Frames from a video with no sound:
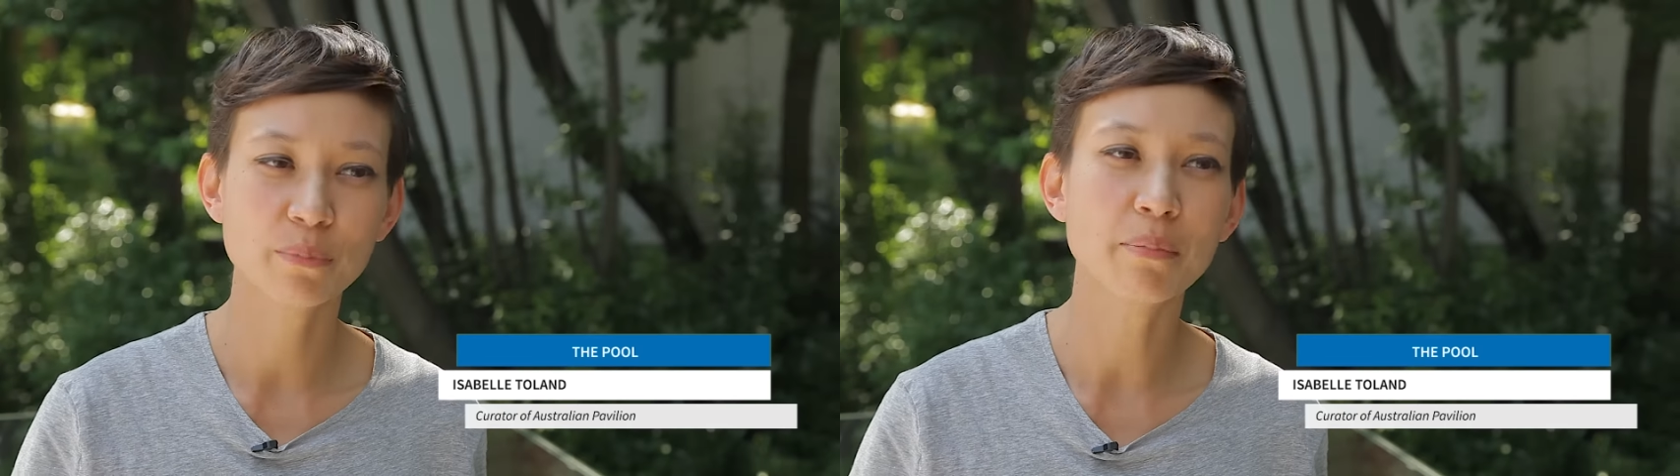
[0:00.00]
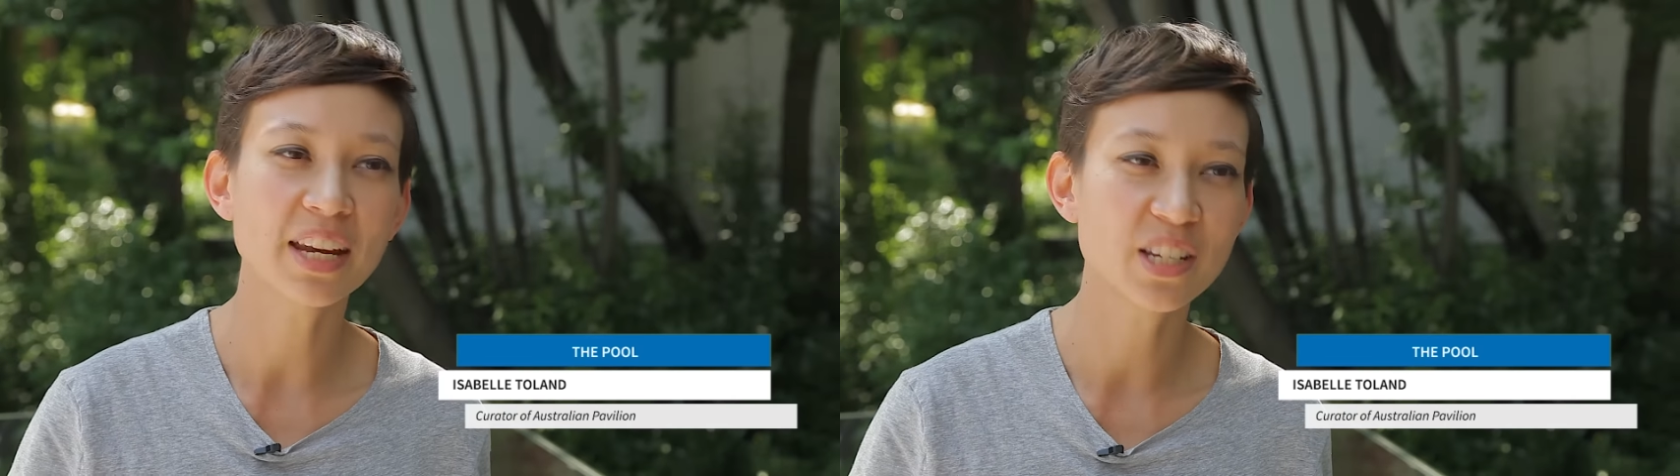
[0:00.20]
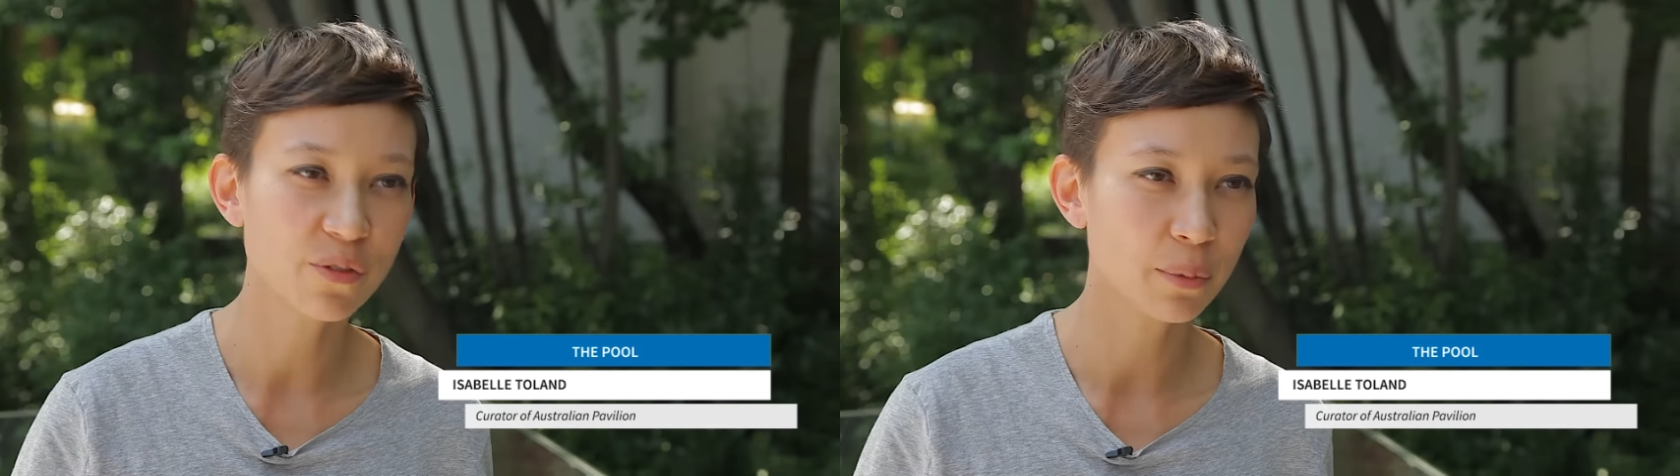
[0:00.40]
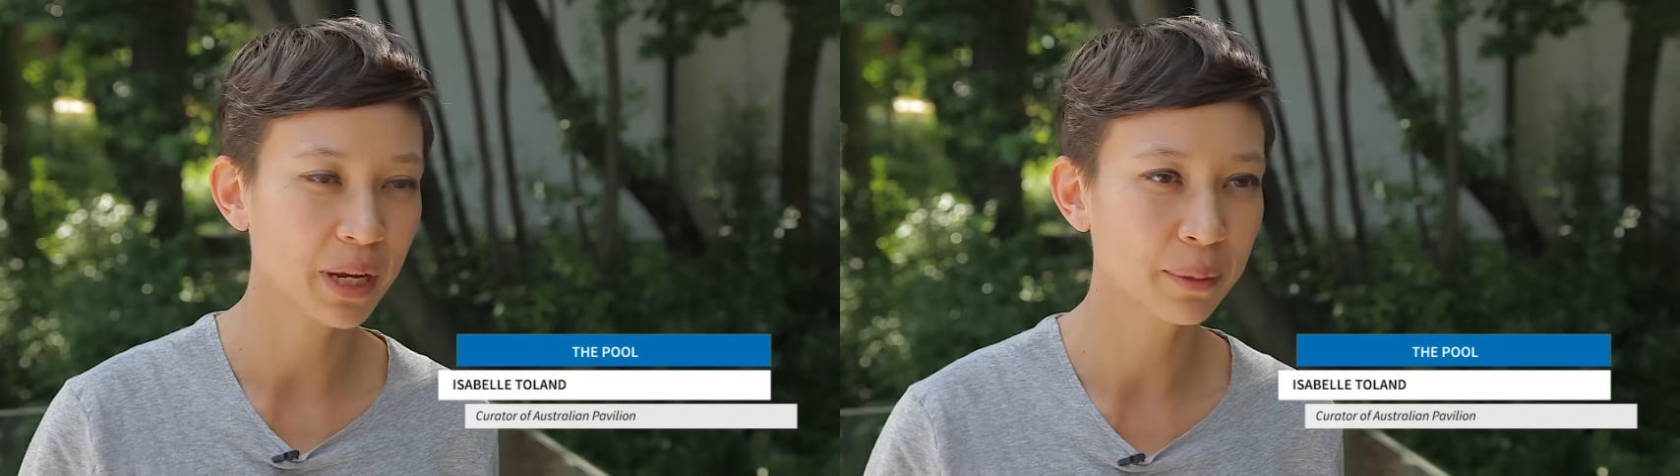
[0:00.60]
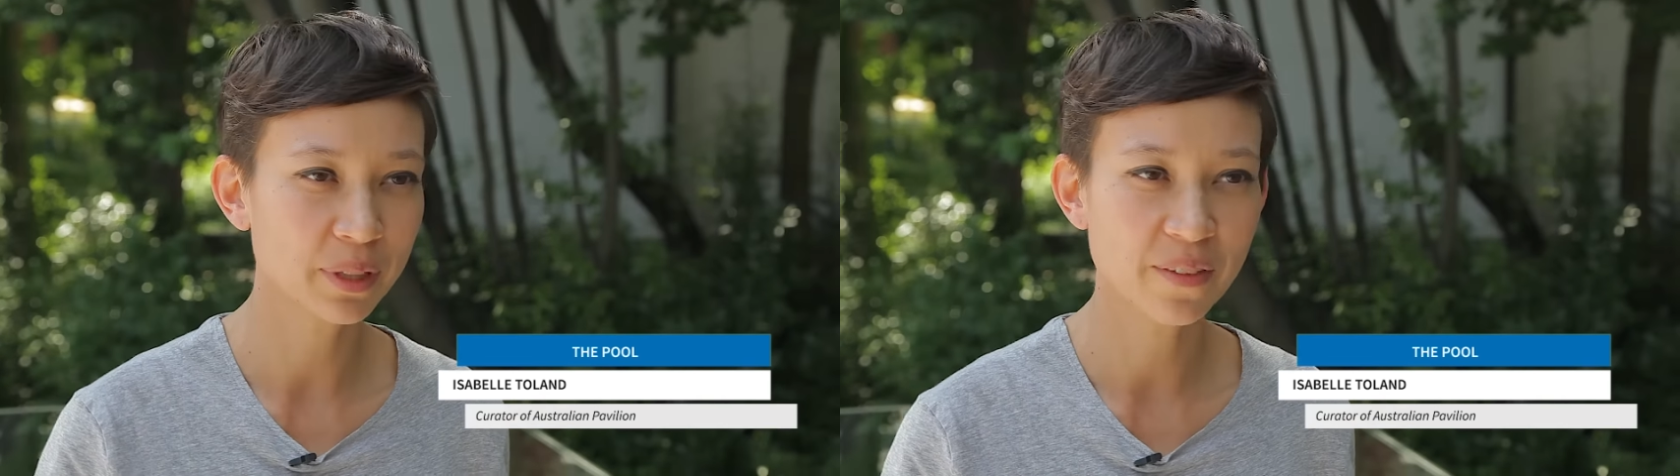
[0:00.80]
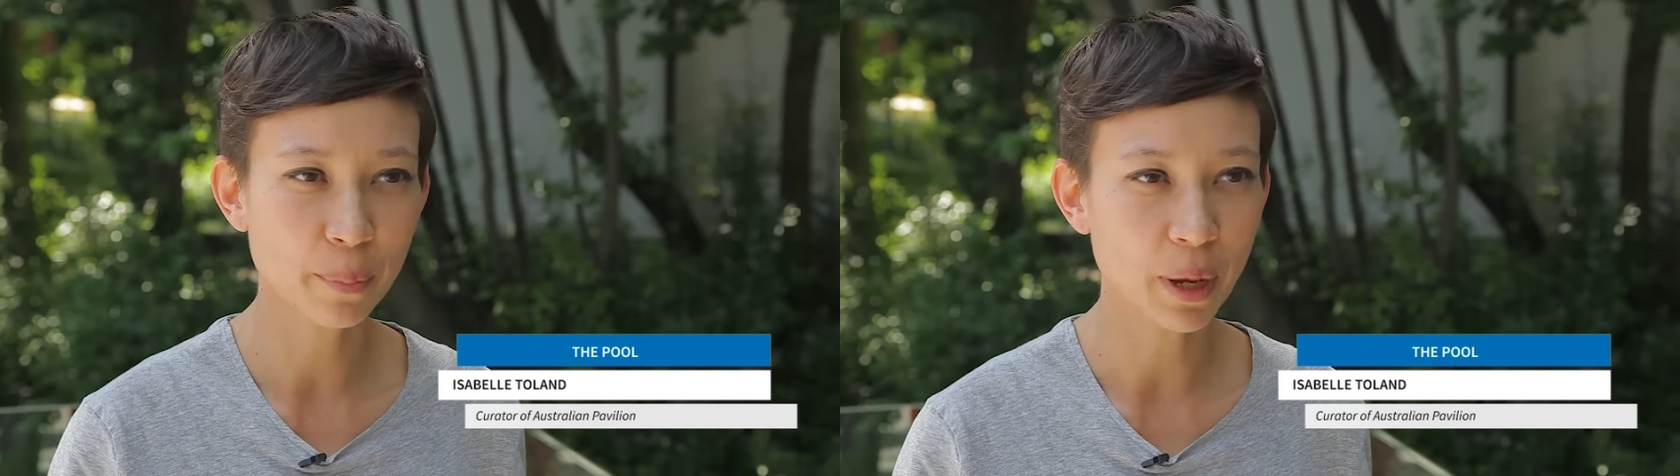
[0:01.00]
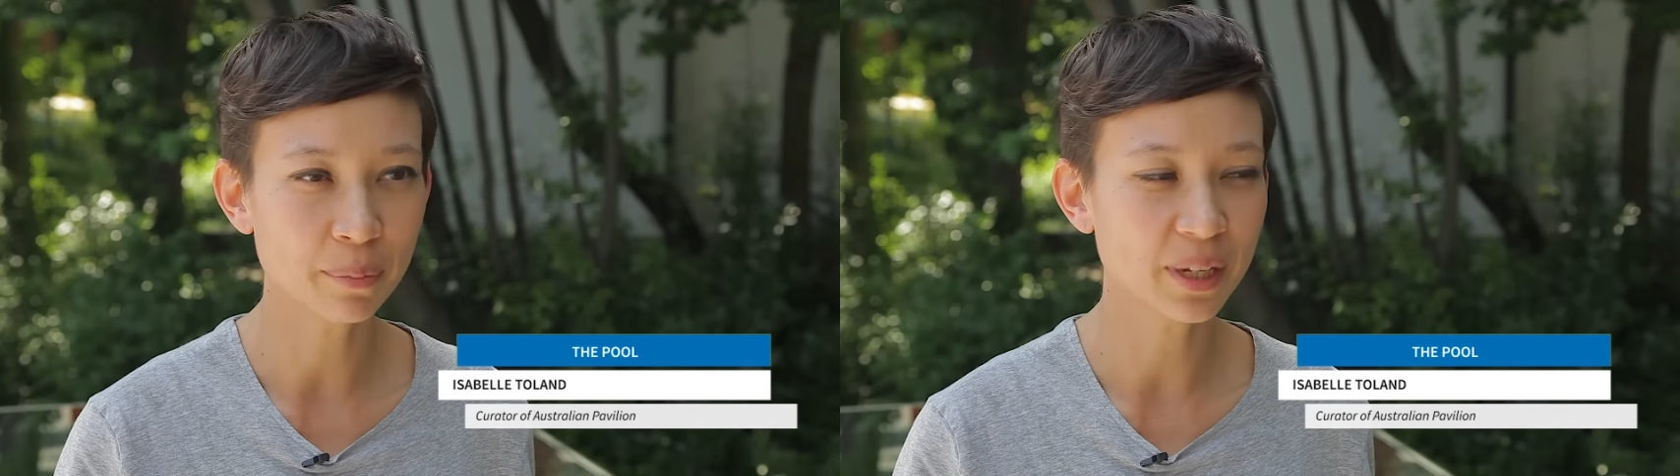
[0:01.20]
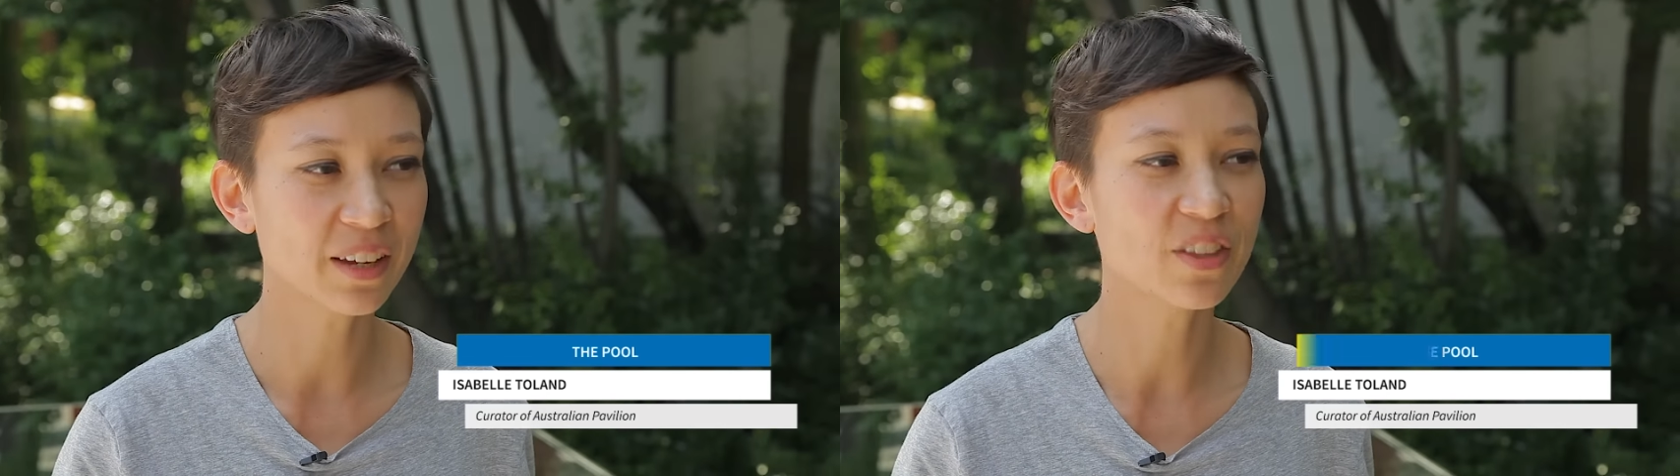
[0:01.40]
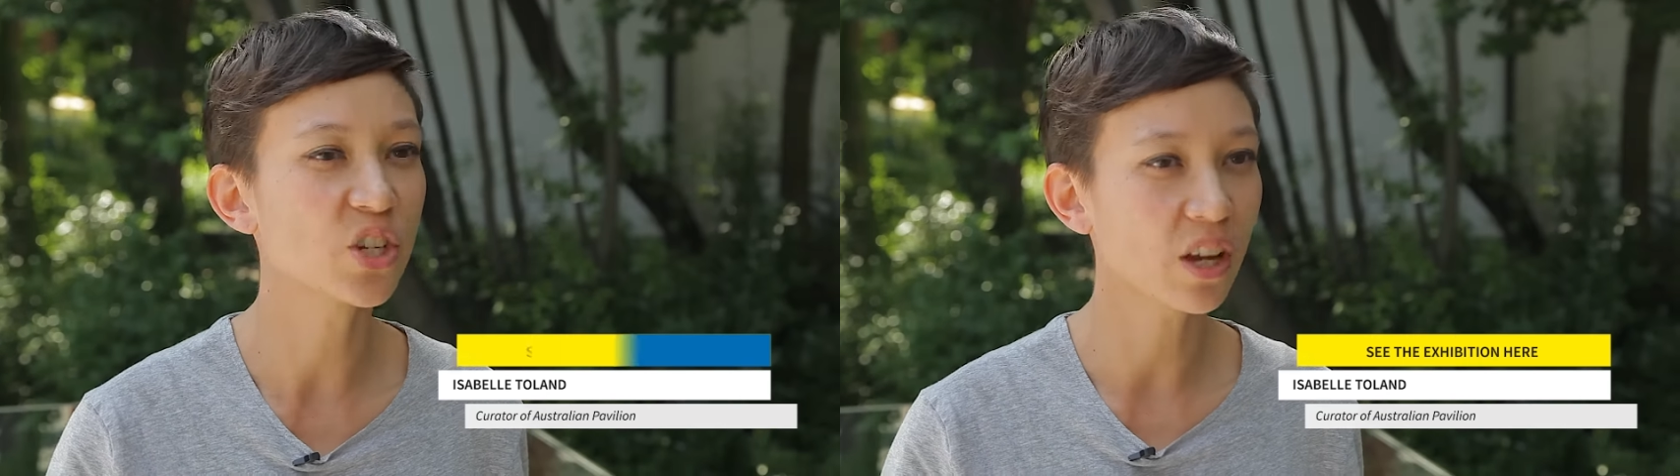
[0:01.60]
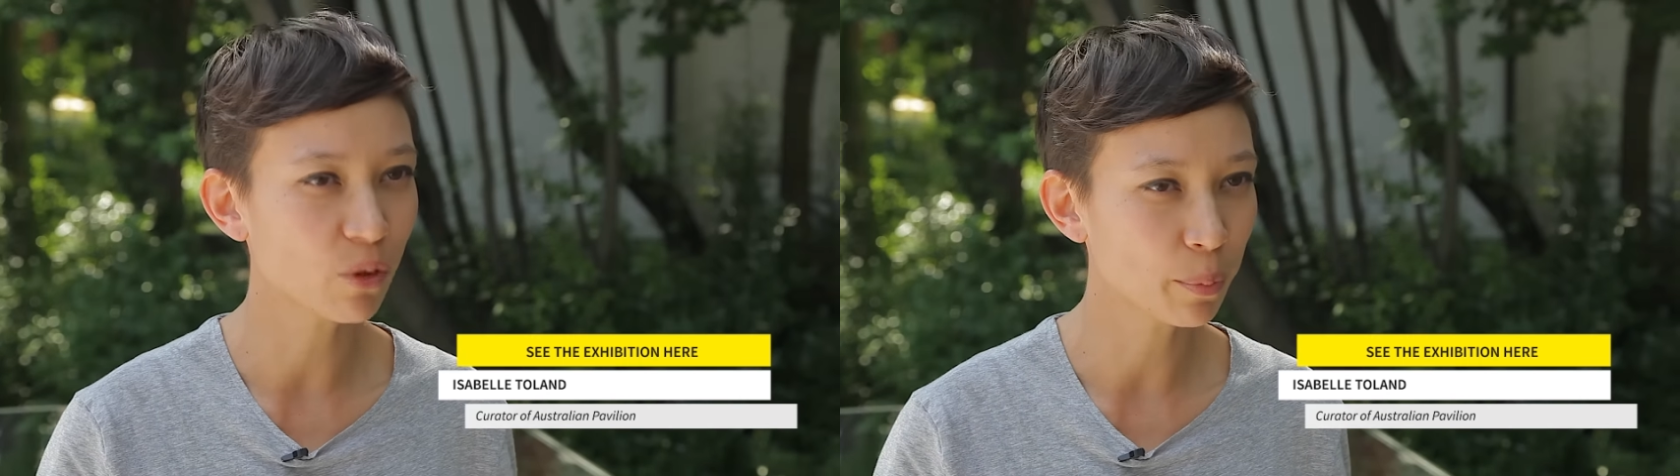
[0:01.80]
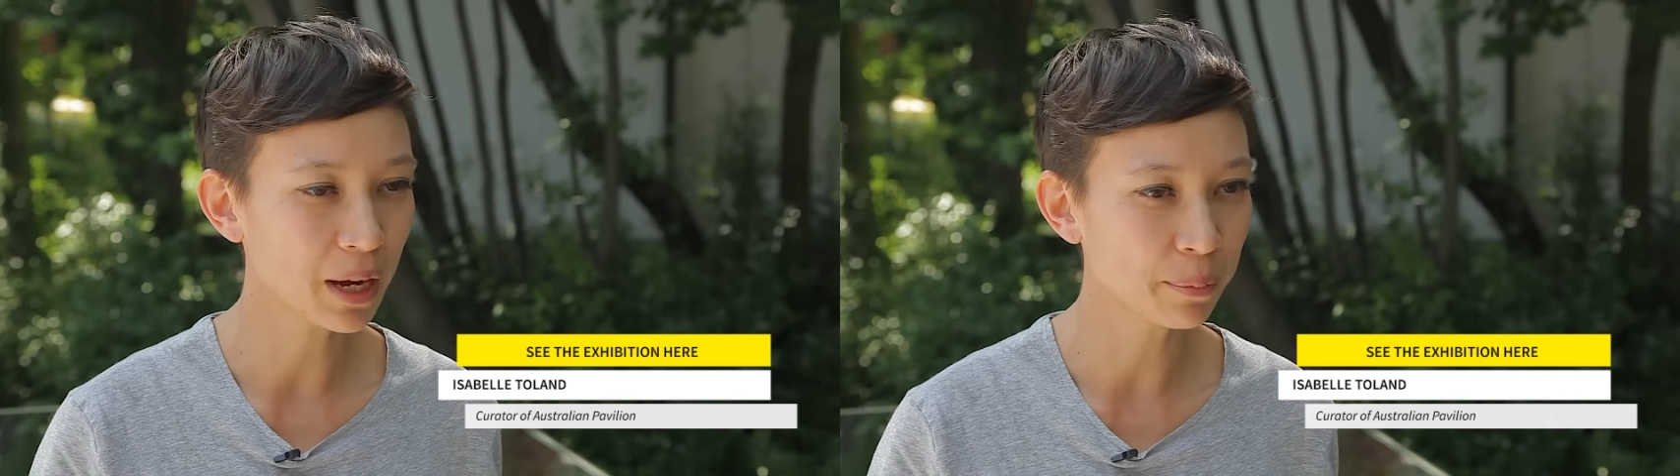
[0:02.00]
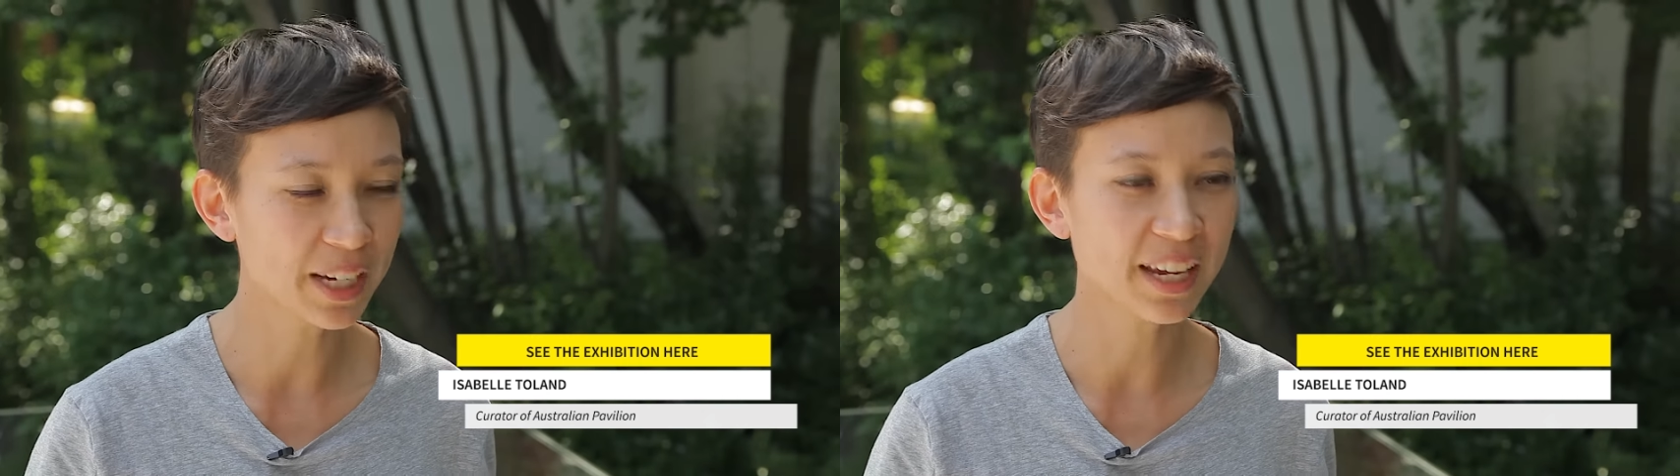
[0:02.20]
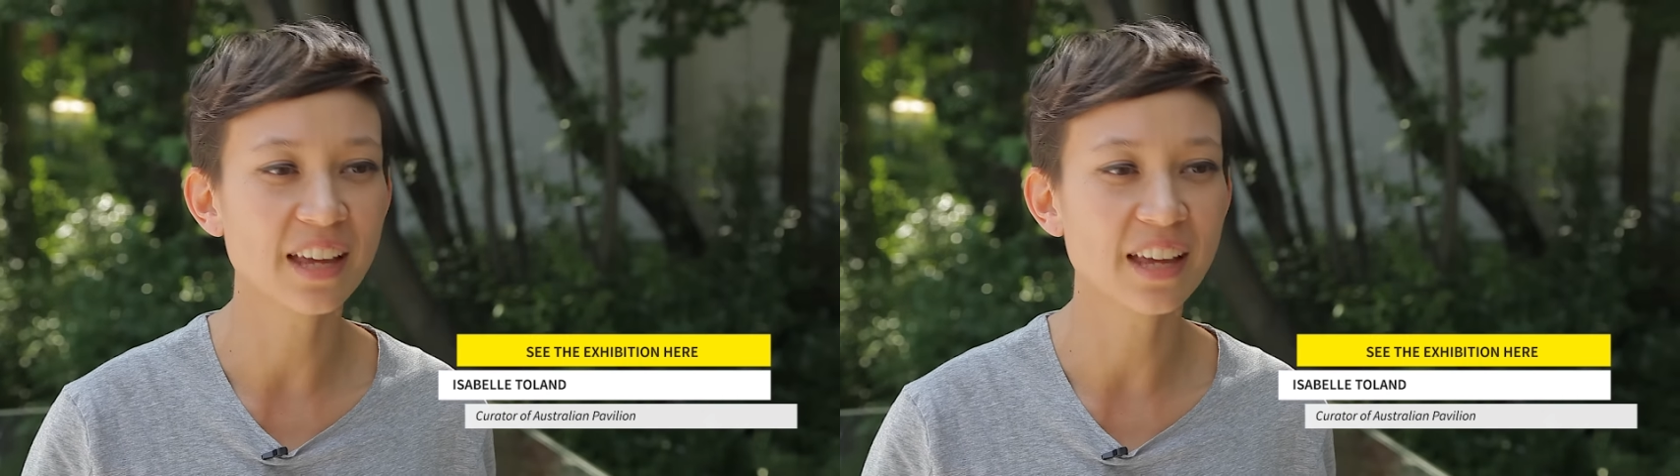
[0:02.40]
many different people in the public, the general public,